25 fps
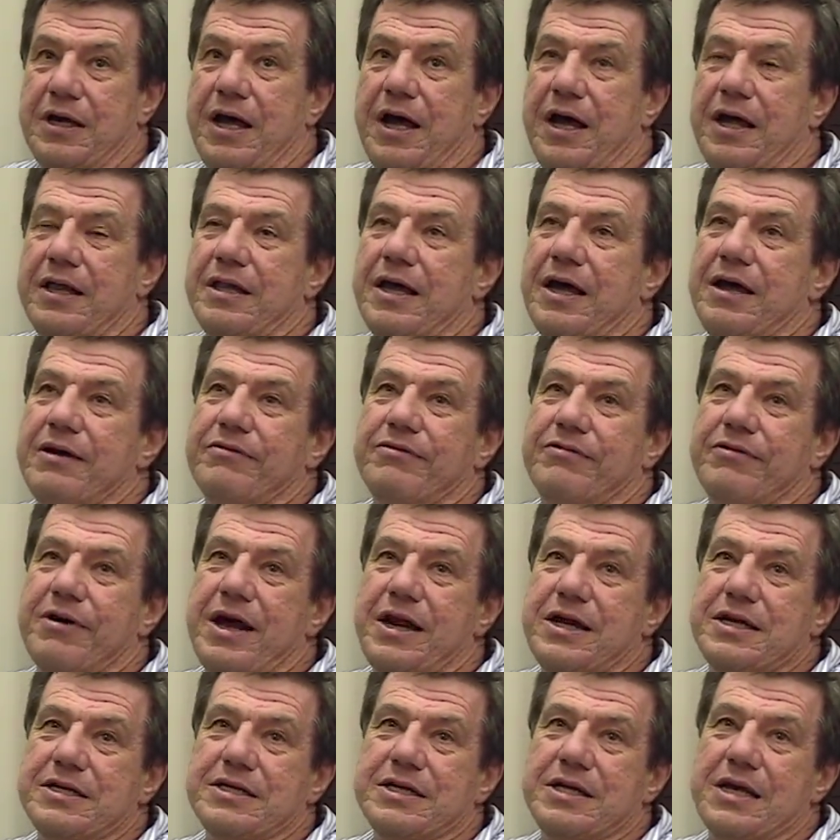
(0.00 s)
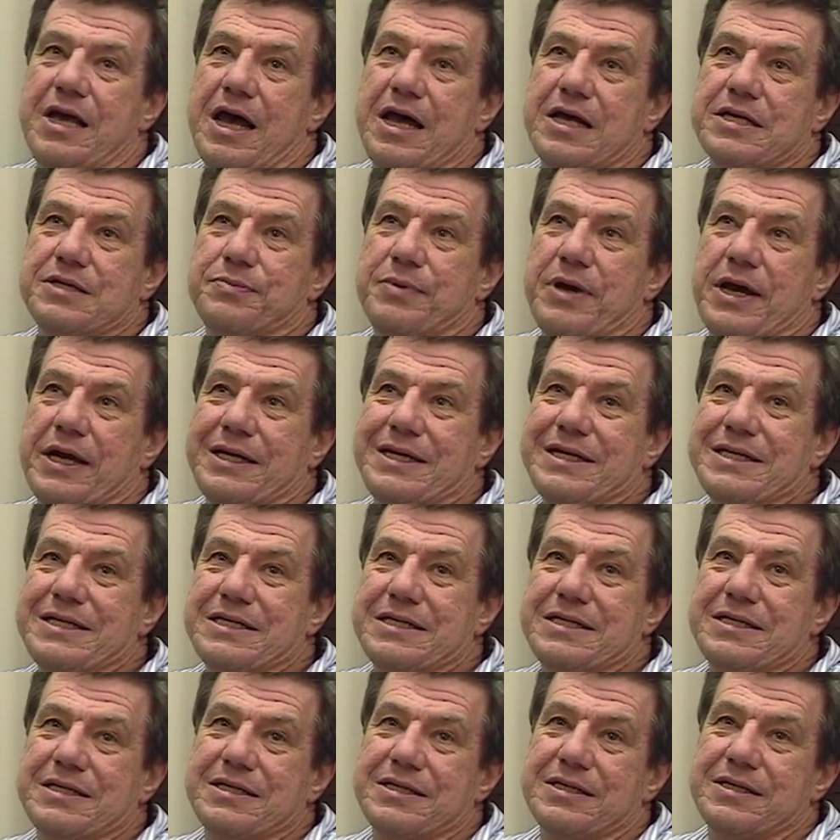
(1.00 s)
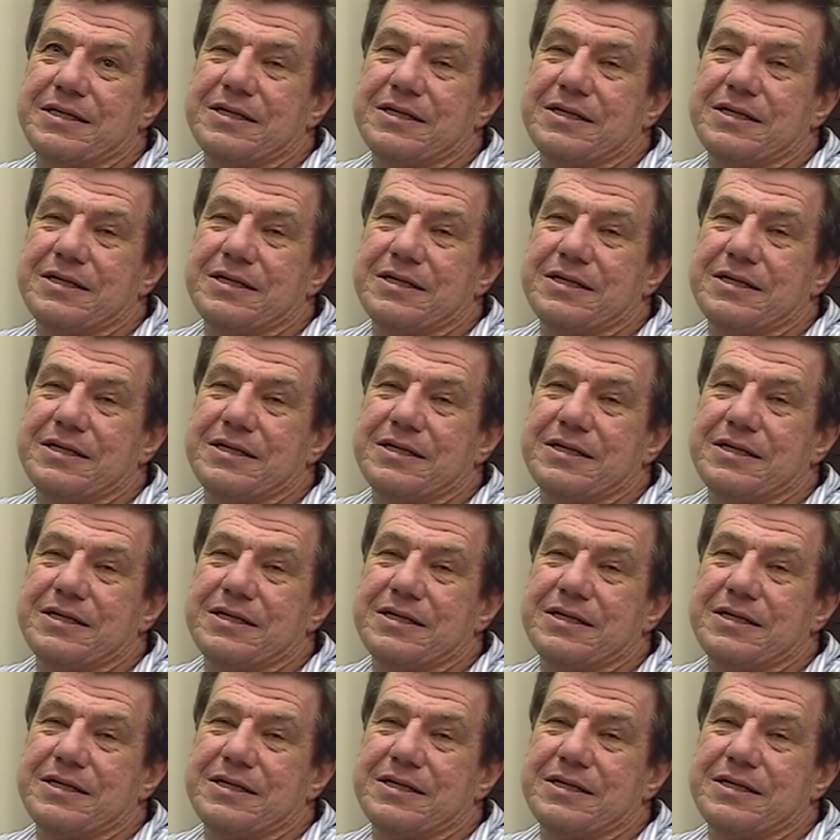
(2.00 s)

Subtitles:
and that fantasy aspect isn't.